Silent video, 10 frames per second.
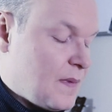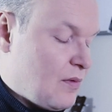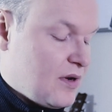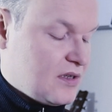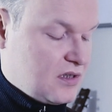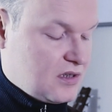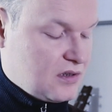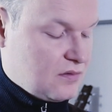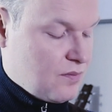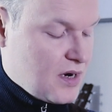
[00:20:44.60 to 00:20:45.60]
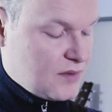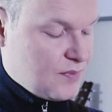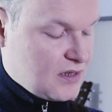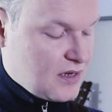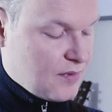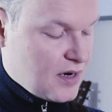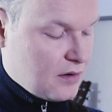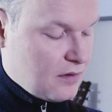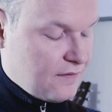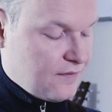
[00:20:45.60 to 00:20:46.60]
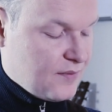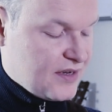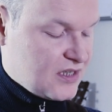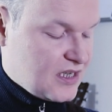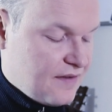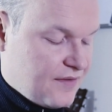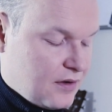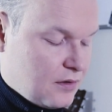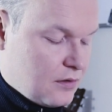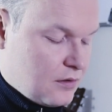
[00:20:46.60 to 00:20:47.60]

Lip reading: which must be some kind of major 7.